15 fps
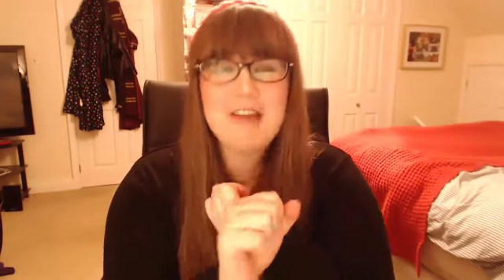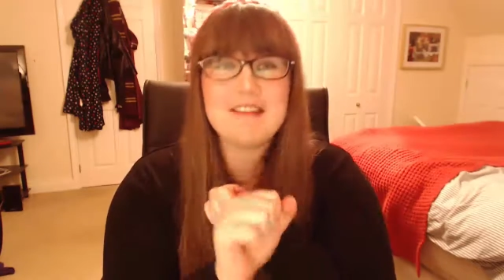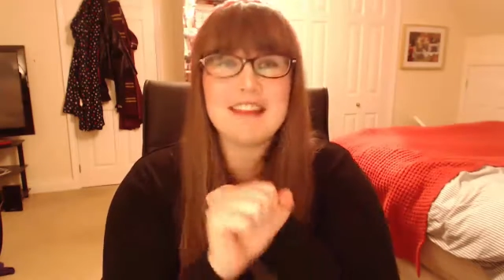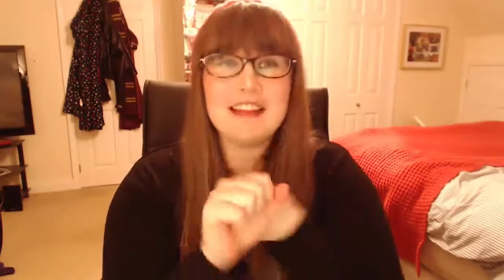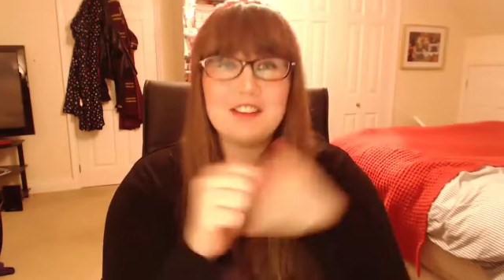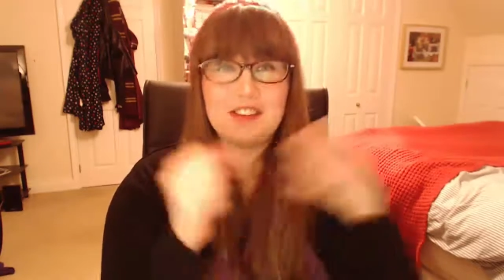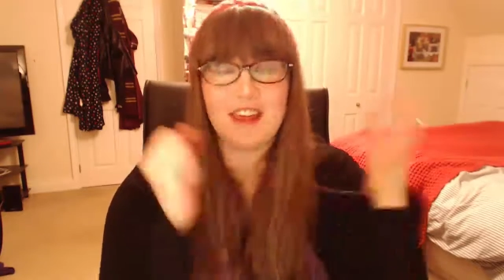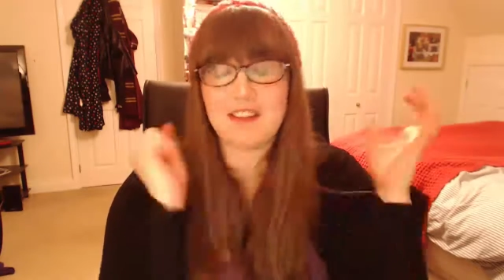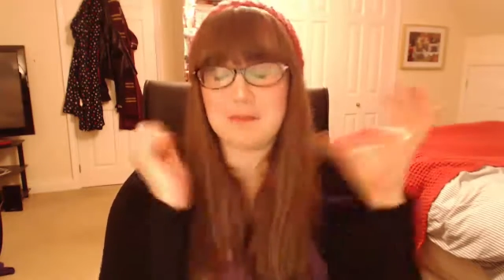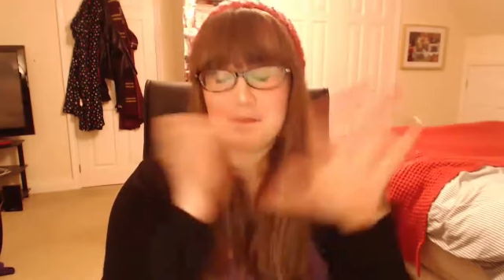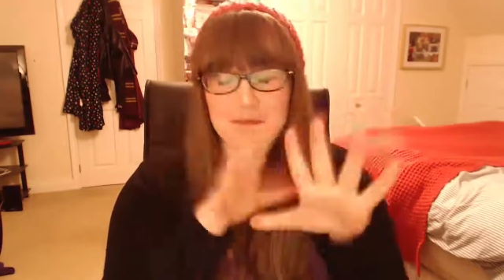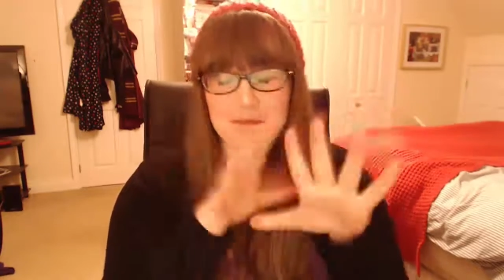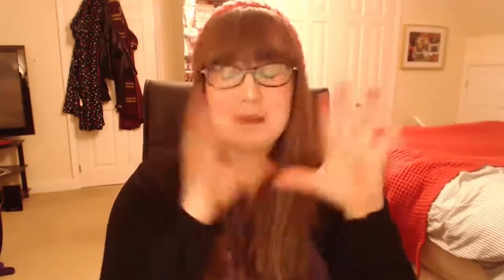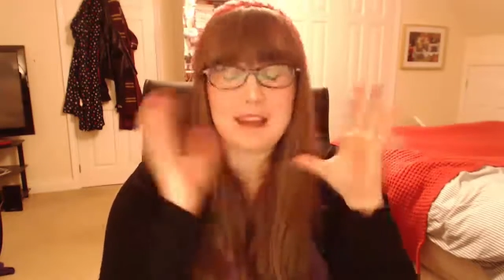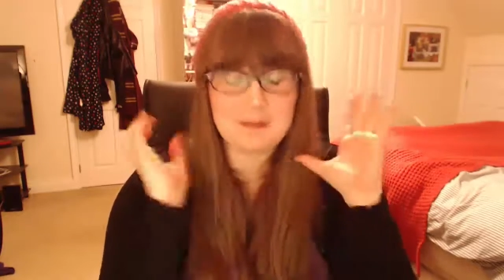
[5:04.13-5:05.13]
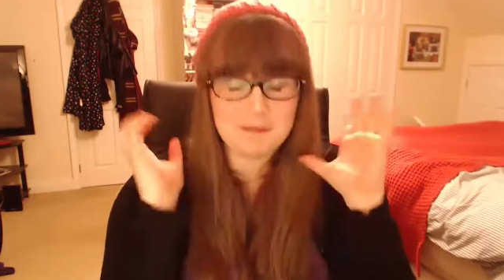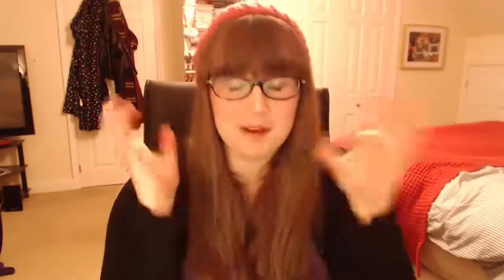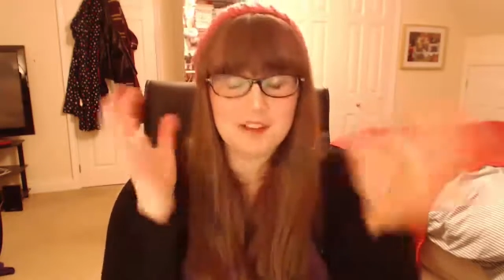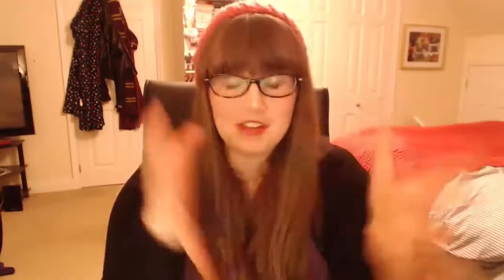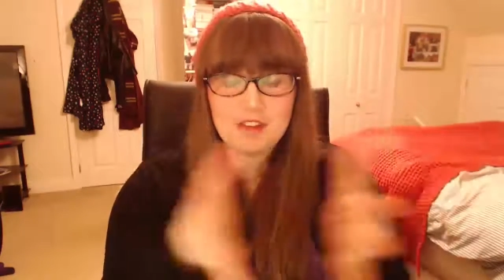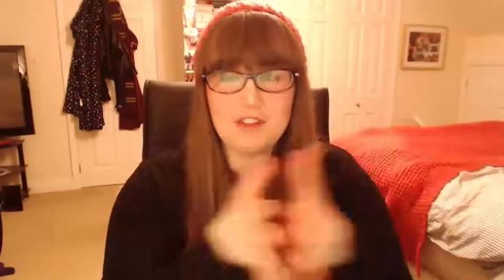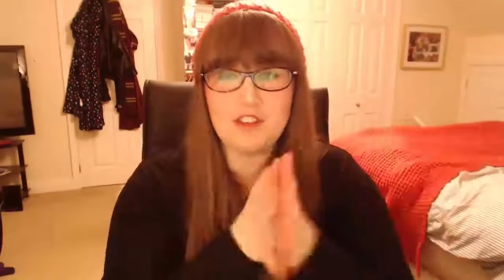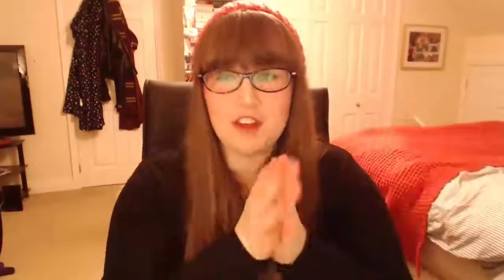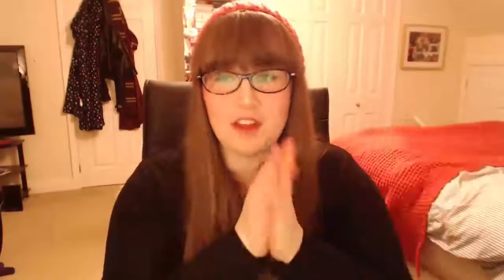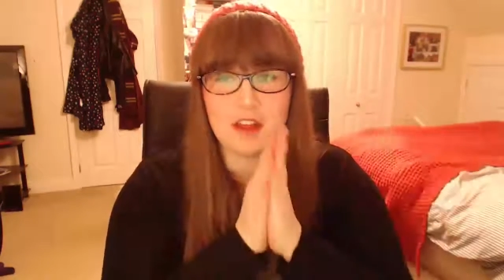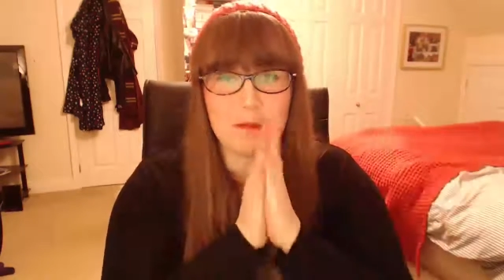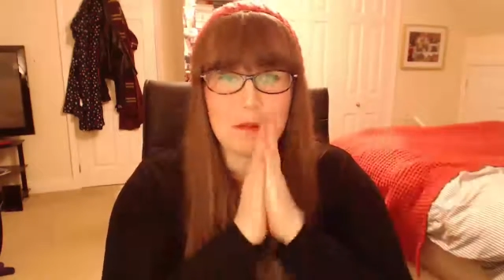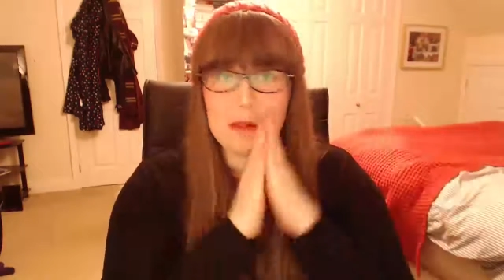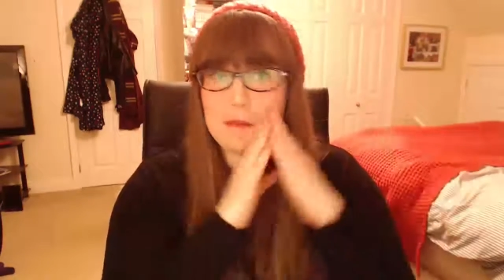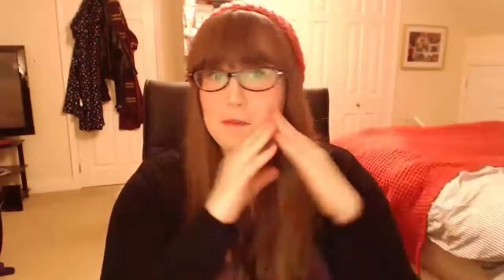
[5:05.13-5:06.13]
I was literally, that's a big TV show
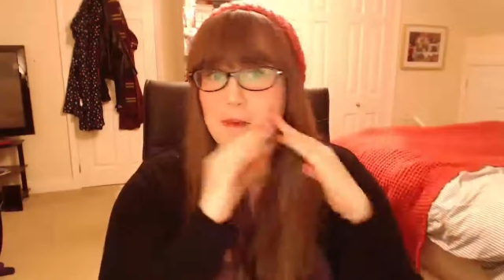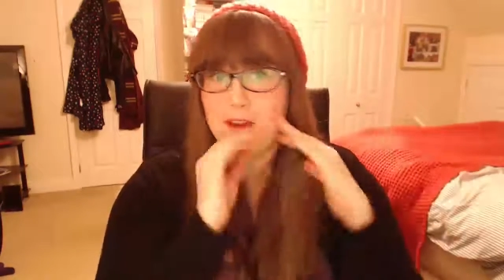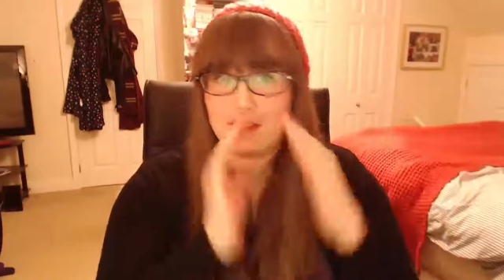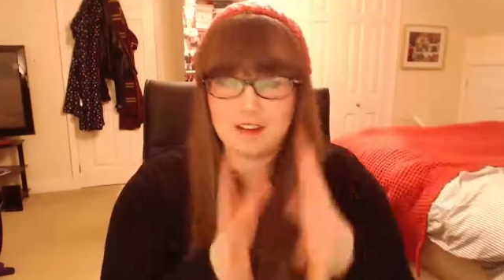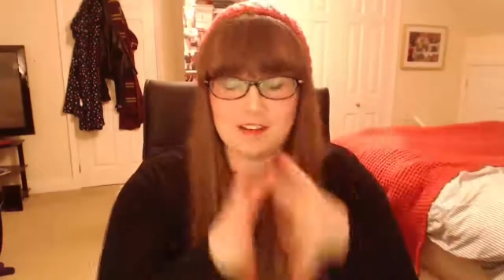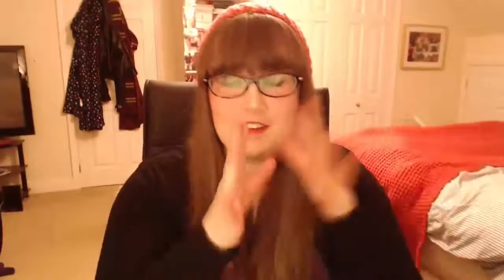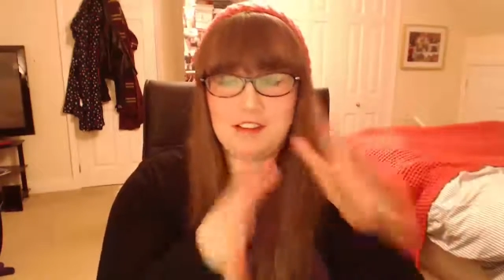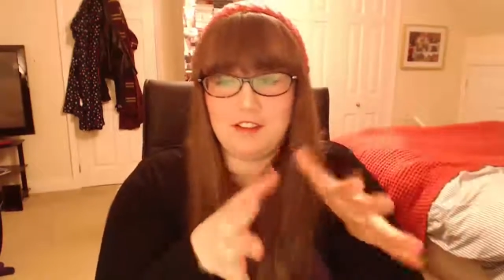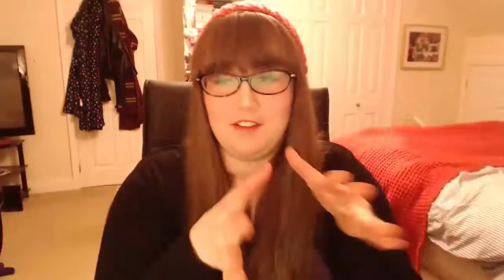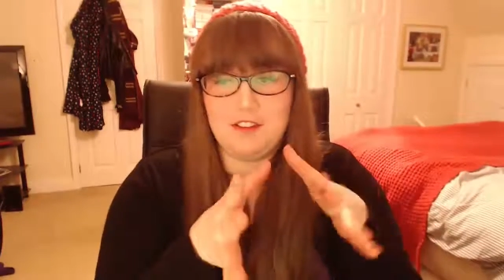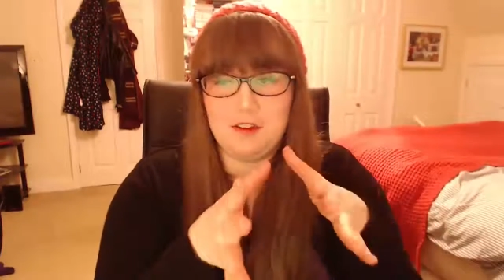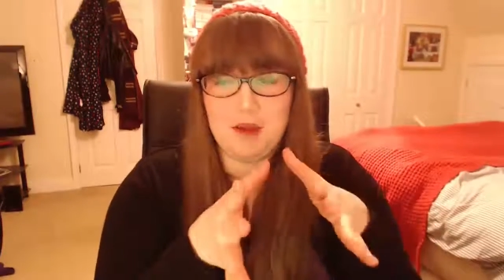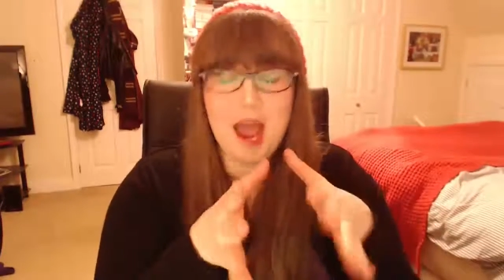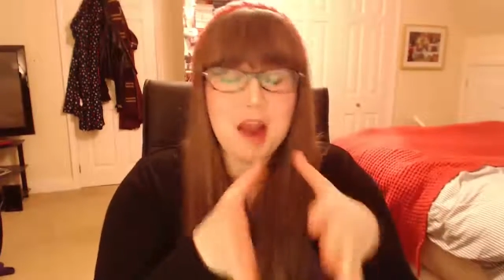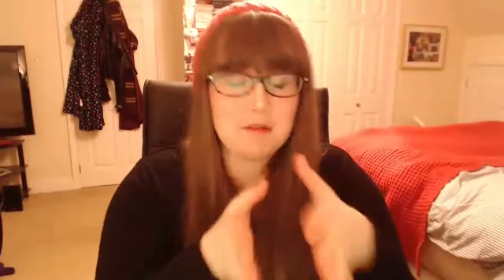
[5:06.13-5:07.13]
that I've been the most addicted to.